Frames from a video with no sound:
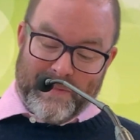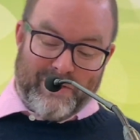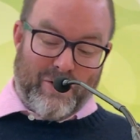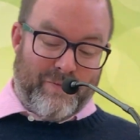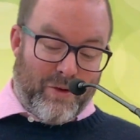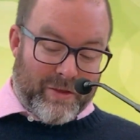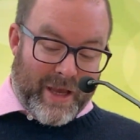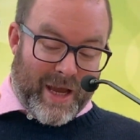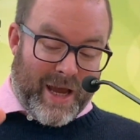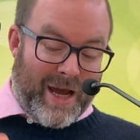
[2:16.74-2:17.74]
No, if only
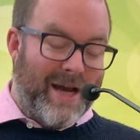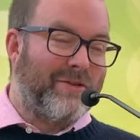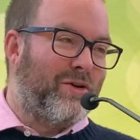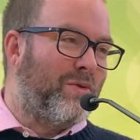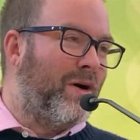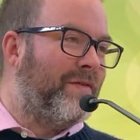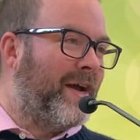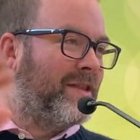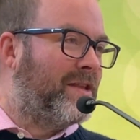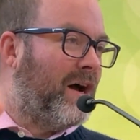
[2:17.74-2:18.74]
I had, or what have
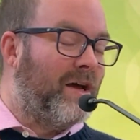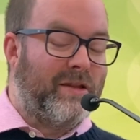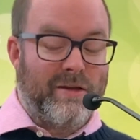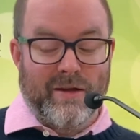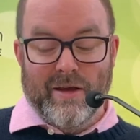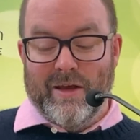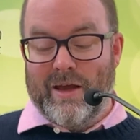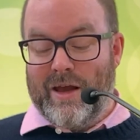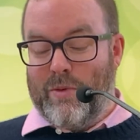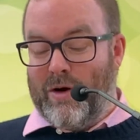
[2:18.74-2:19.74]
I done?
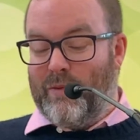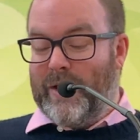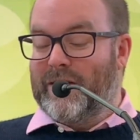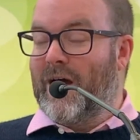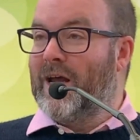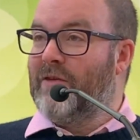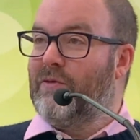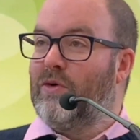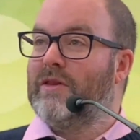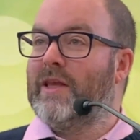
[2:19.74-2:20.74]
What have we done? If
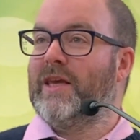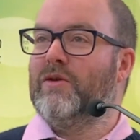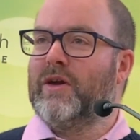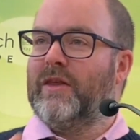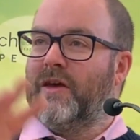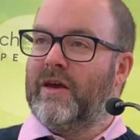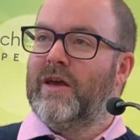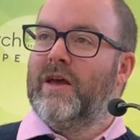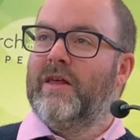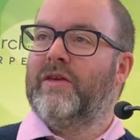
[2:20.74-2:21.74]
only. You look
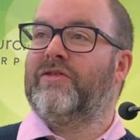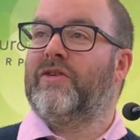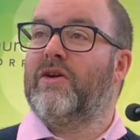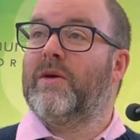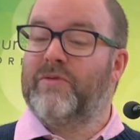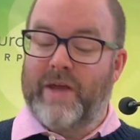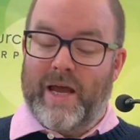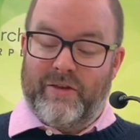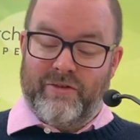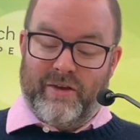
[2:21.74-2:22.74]
at the
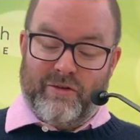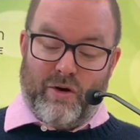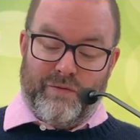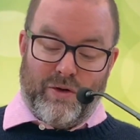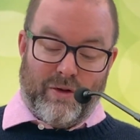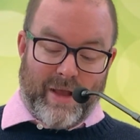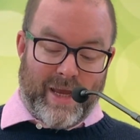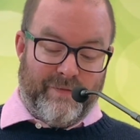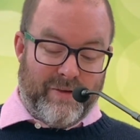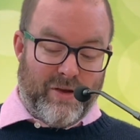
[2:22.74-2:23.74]
circumstances of your
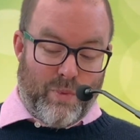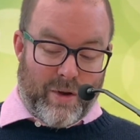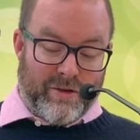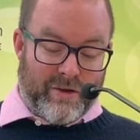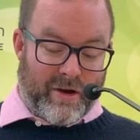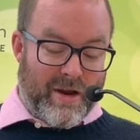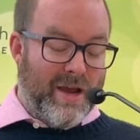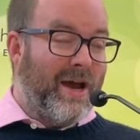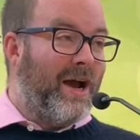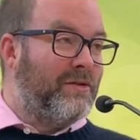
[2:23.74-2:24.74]
life and you
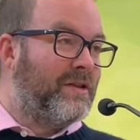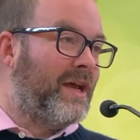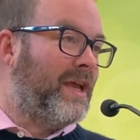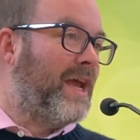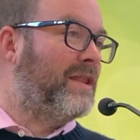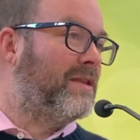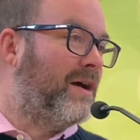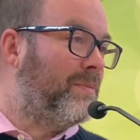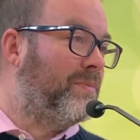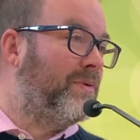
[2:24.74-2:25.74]
wonder, how did I end
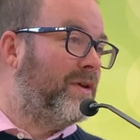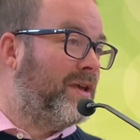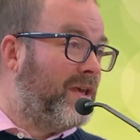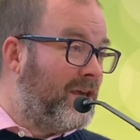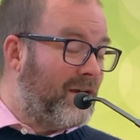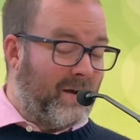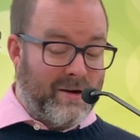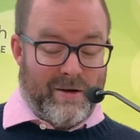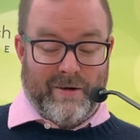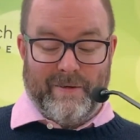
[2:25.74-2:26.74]
up
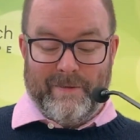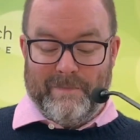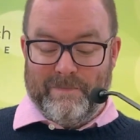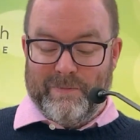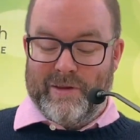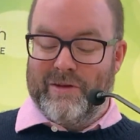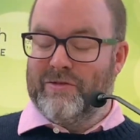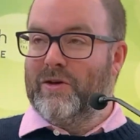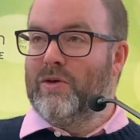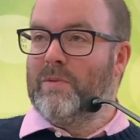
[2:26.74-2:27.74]
here? And
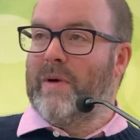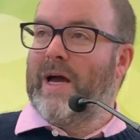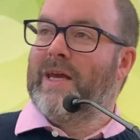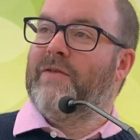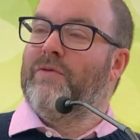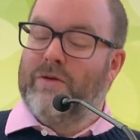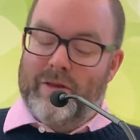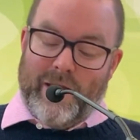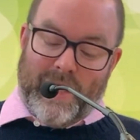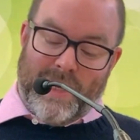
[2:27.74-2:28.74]
so you look back. If
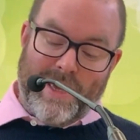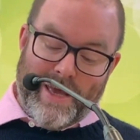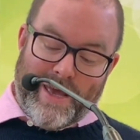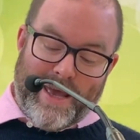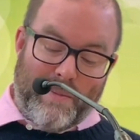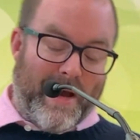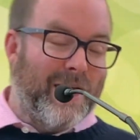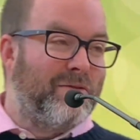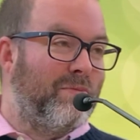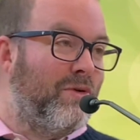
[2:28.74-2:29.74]
only I
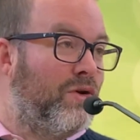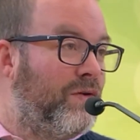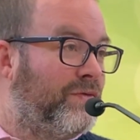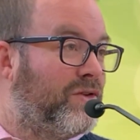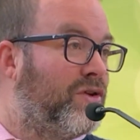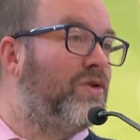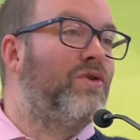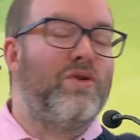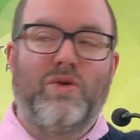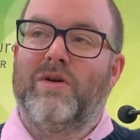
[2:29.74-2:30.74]
had moved
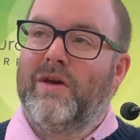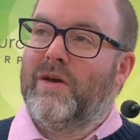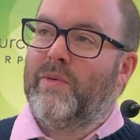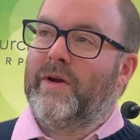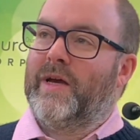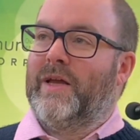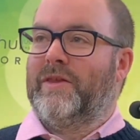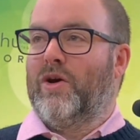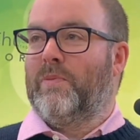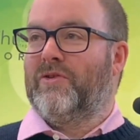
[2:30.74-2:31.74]
to when I had
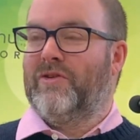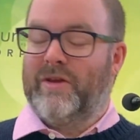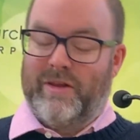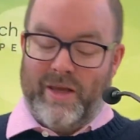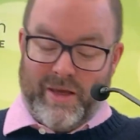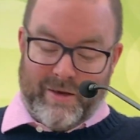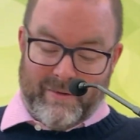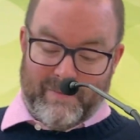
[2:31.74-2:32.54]
the opportunity.